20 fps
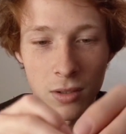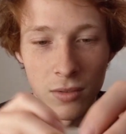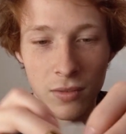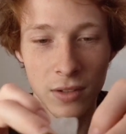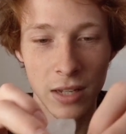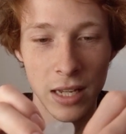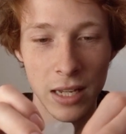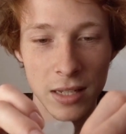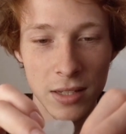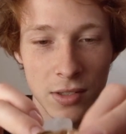your
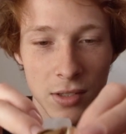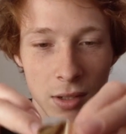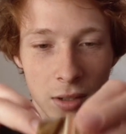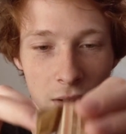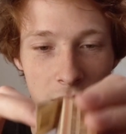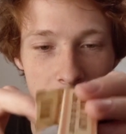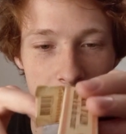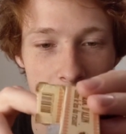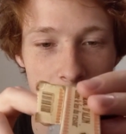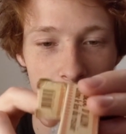face
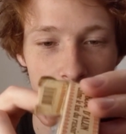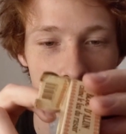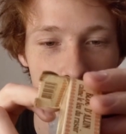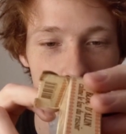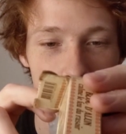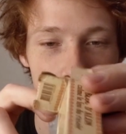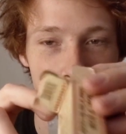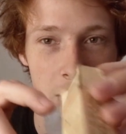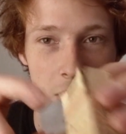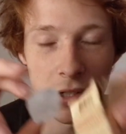and all these
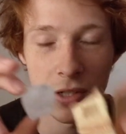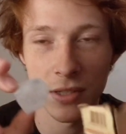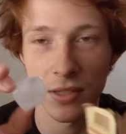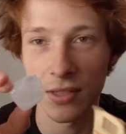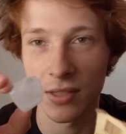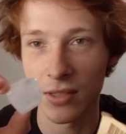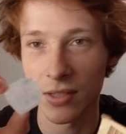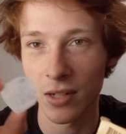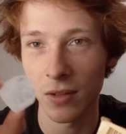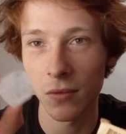weird
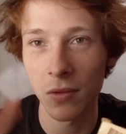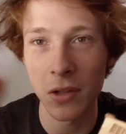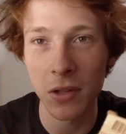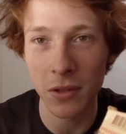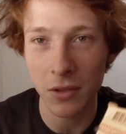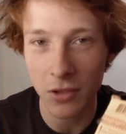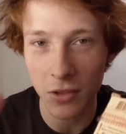lotions and stuff when you